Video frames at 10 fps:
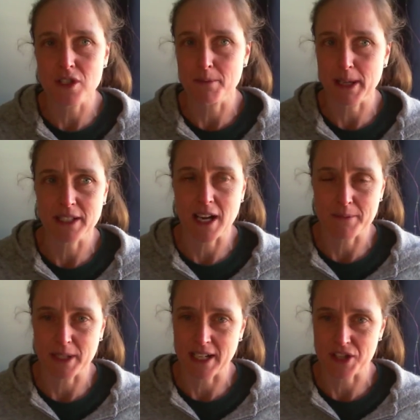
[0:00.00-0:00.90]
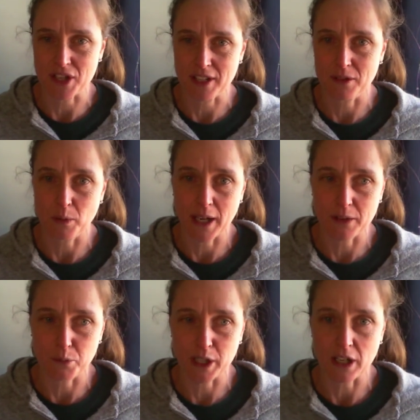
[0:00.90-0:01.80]
the best combination when
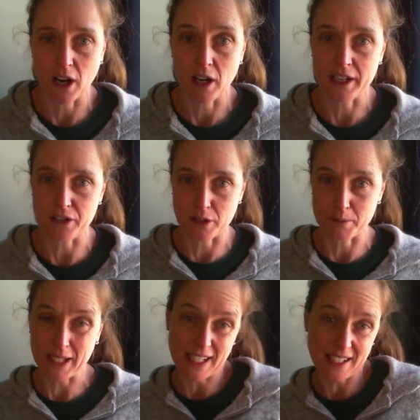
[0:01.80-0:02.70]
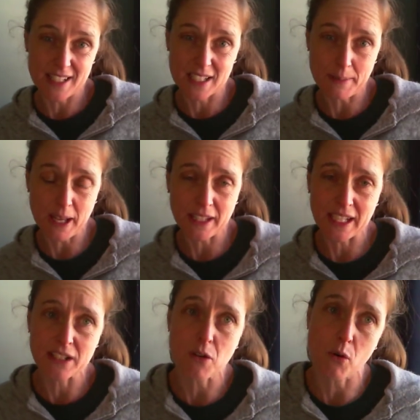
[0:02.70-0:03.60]
we are either beginning
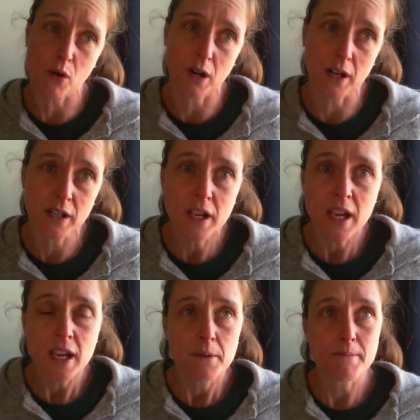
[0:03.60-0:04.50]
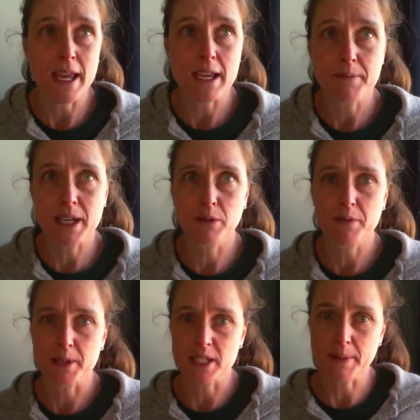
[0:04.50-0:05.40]
spelling, or maybe
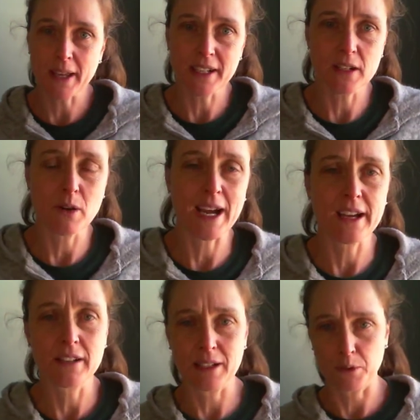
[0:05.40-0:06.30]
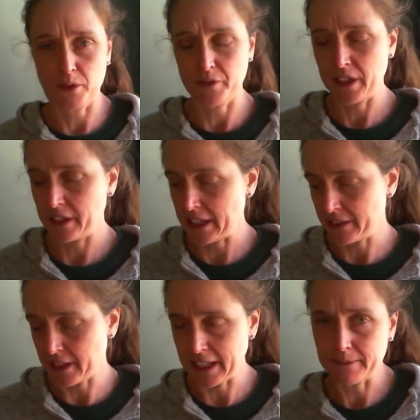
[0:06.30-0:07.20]
we've been spelling a while and we're feeling
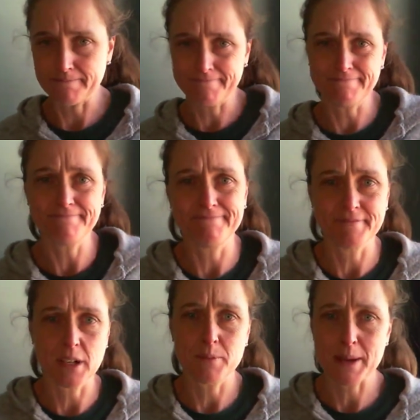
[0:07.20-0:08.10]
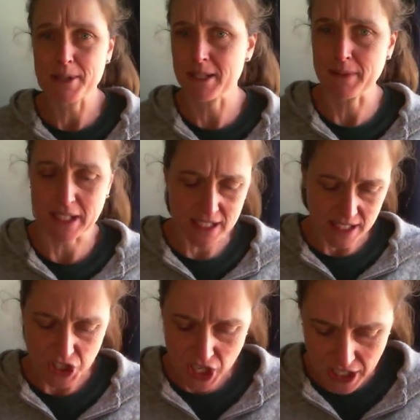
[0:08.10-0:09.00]
like maybe something needs
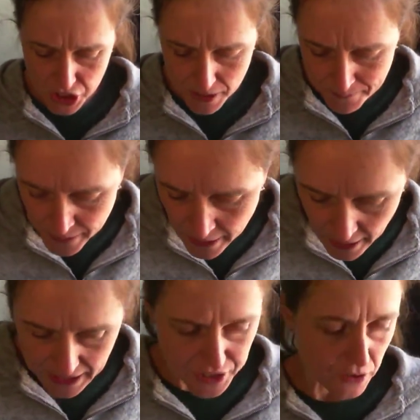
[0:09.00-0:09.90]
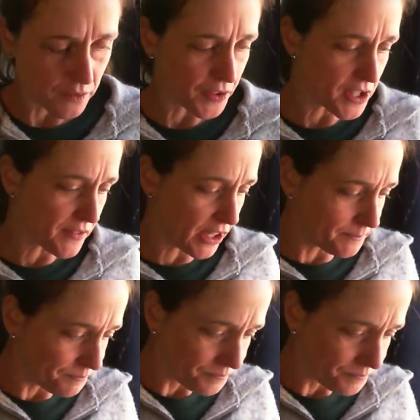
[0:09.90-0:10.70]
to change. And so first of all,